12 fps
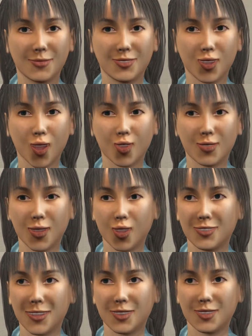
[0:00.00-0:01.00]
So,
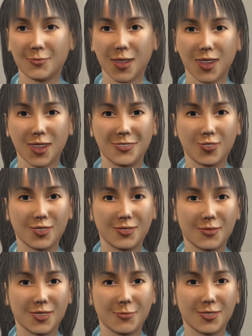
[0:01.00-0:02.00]
organic
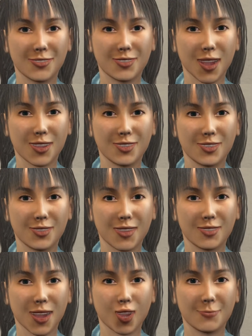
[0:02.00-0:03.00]
molecules typically consist
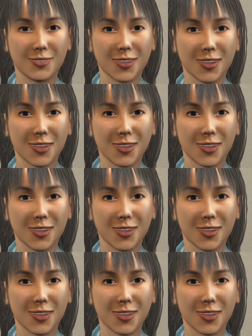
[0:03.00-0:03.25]
of carbon